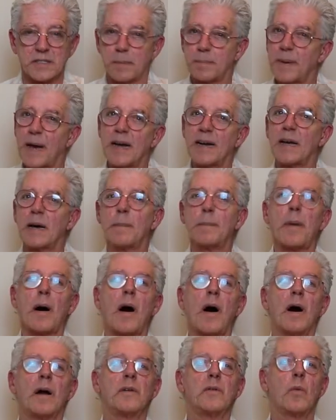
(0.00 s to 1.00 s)
depending
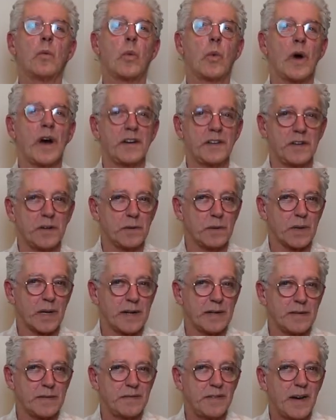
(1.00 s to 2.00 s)
upon where you
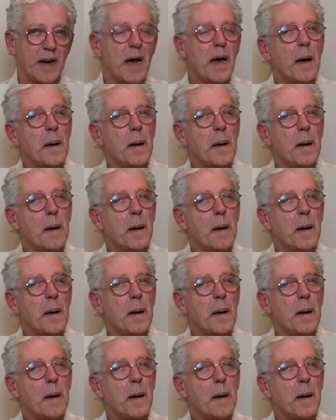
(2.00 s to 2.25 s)
live,